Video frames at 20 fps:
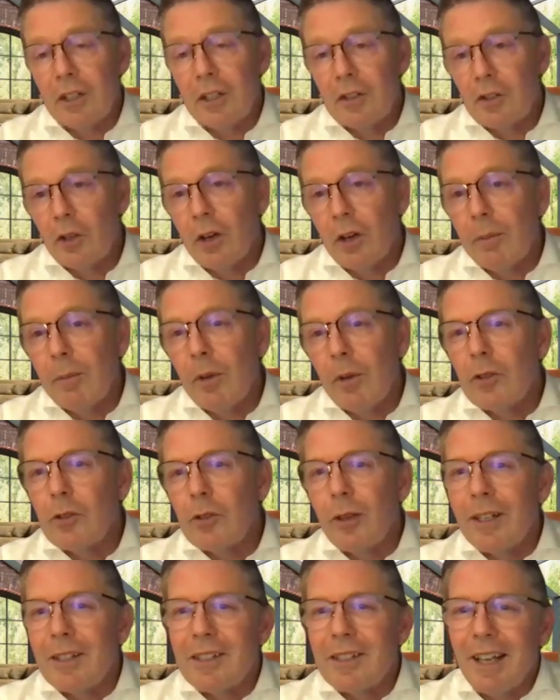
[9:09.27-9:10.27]
So I'm
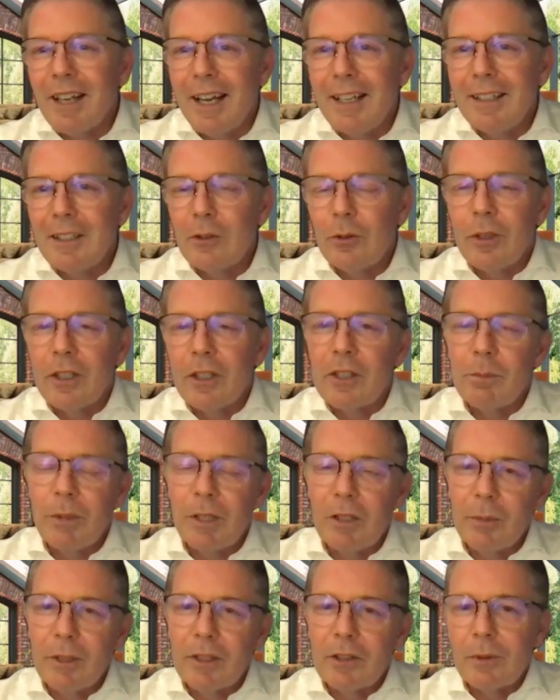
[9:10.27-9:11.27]
also excited to
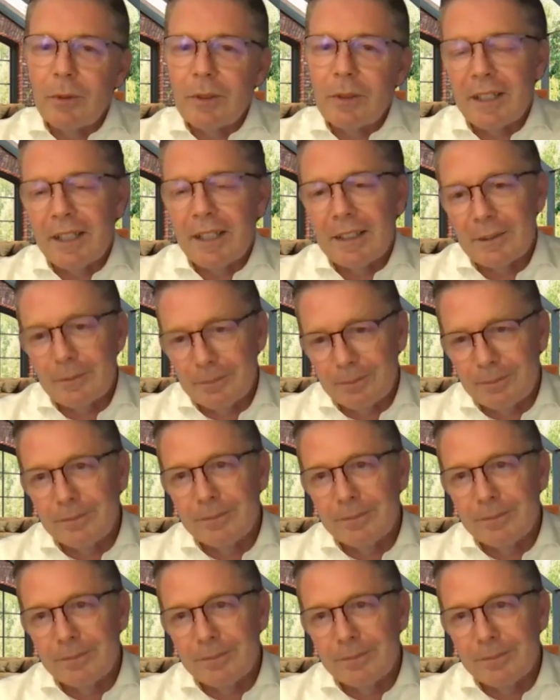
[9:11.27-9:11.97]
experiment with that.